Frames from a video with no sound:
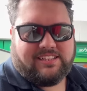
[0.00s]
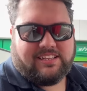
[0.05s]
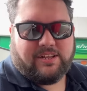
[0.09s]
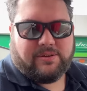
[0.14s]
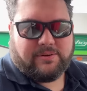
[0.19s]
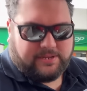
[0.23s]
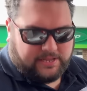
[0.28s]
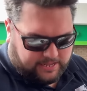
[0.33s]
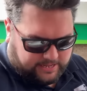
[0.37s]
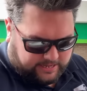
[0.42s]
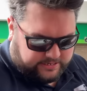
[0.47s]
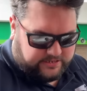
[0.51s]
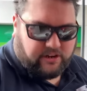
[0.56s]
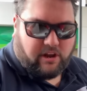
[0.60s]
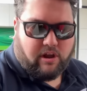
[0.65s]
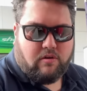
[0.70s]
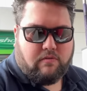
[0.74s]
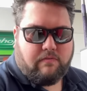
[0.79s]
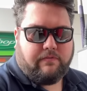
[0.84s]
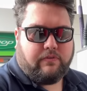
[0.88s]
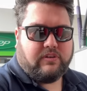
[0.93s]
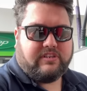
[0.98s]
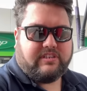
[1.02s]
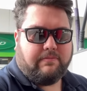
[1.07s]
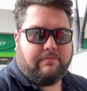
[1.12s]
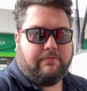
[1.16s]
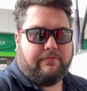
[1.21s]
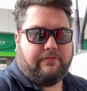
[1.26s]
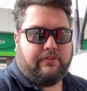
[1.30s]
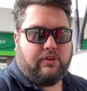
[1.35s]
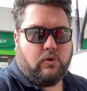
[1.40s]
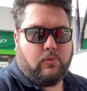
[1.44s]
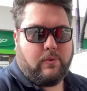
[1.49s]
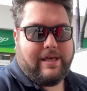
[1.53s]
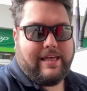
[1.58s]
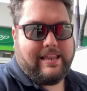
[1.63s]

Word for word: Okay, time for some fuel.